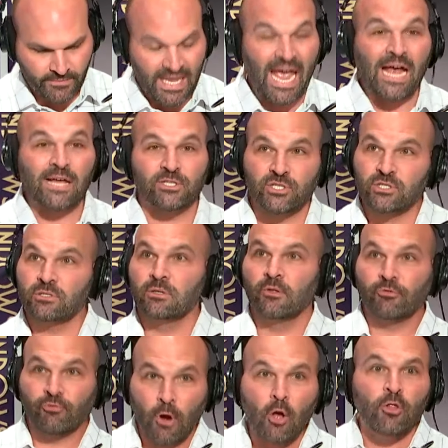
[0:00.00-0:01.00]
Yes,
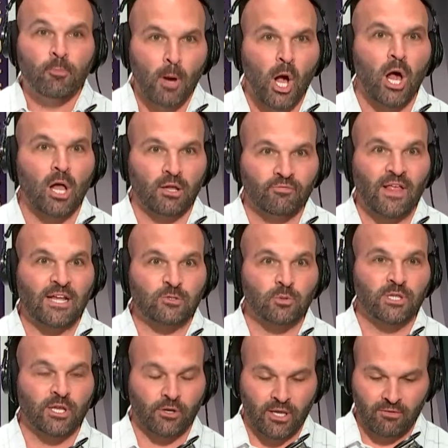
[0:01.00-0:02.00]
throw the ball if
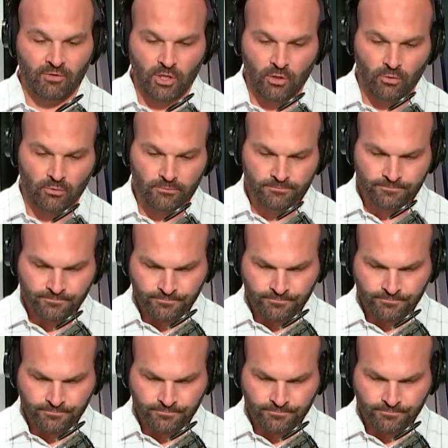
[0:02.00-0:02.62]
that's what they're giving you.